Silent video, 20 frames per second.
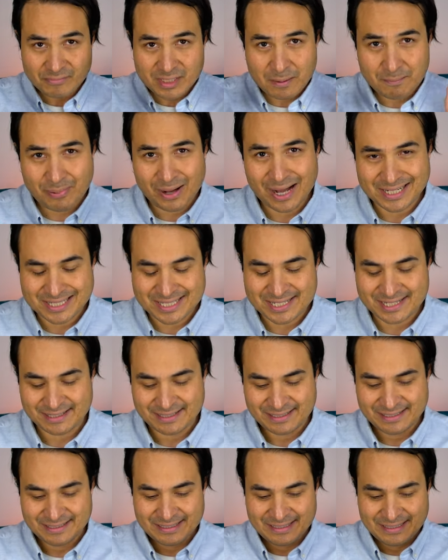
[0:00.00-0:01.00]
But
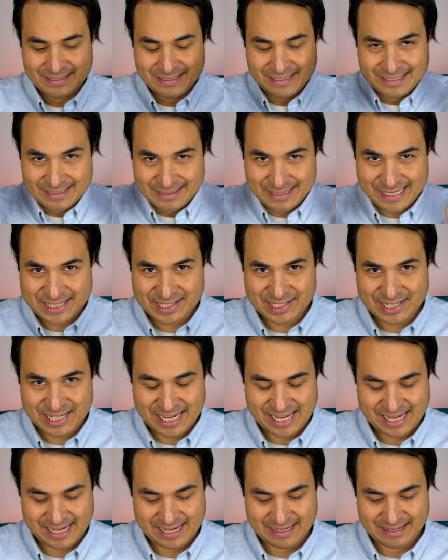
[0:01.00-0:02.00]
this
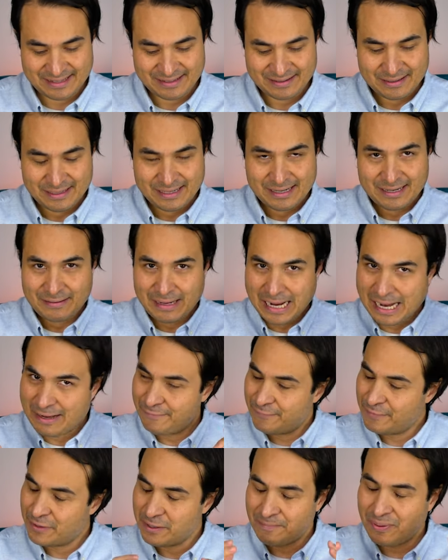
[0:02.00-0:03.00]
year, and
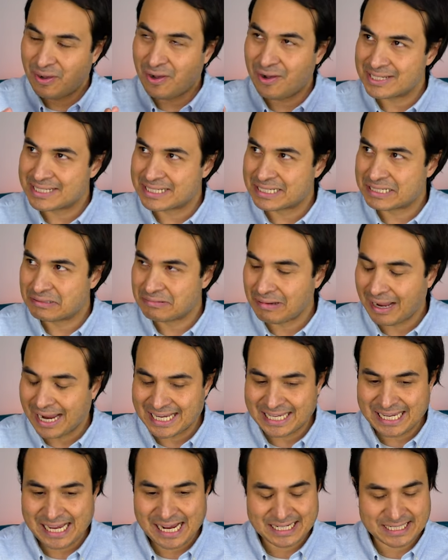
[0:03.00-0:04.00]
for the past, I
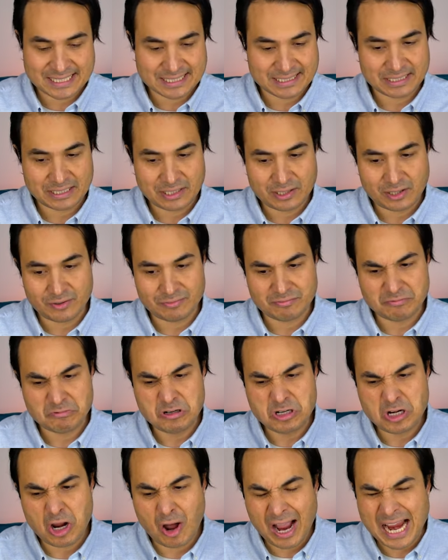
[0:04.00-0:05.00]
guess, you know,
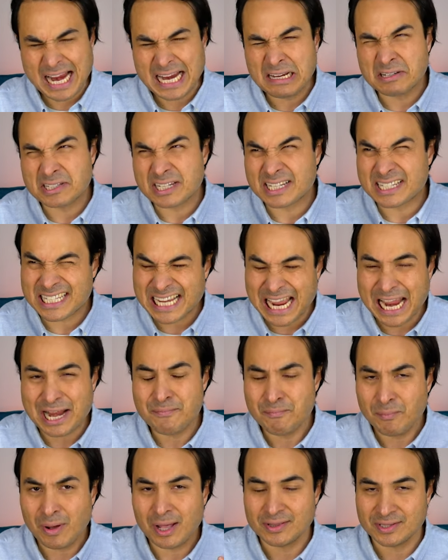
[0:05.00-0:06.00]
9 to
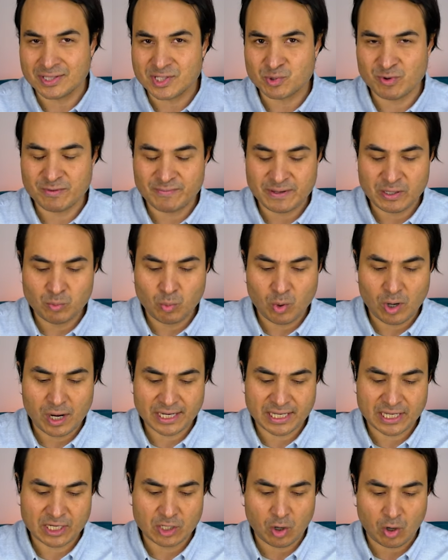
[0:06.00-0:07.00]
10 months, we've been
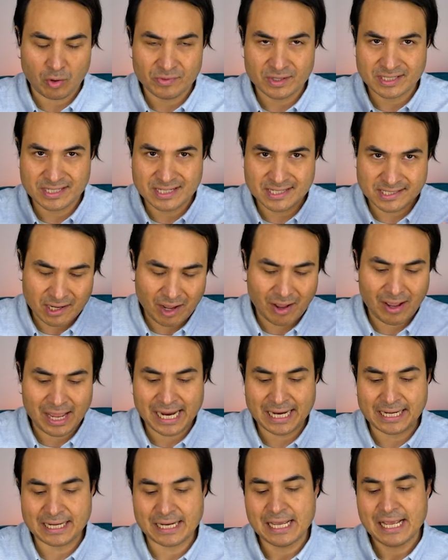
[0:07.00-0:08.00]
working on the
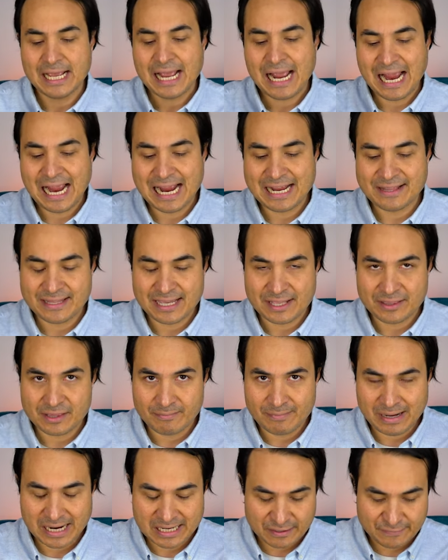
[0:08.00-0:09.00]
design and then the
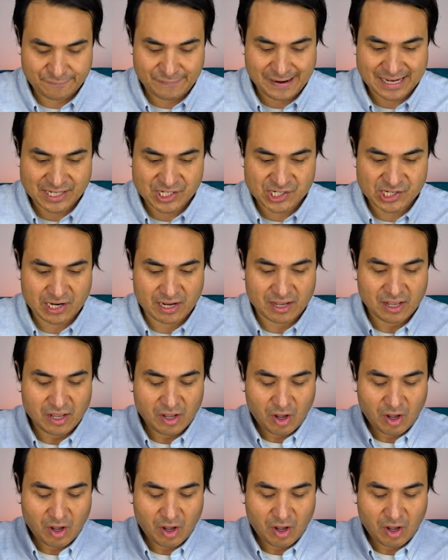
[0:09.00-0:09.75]
manufacture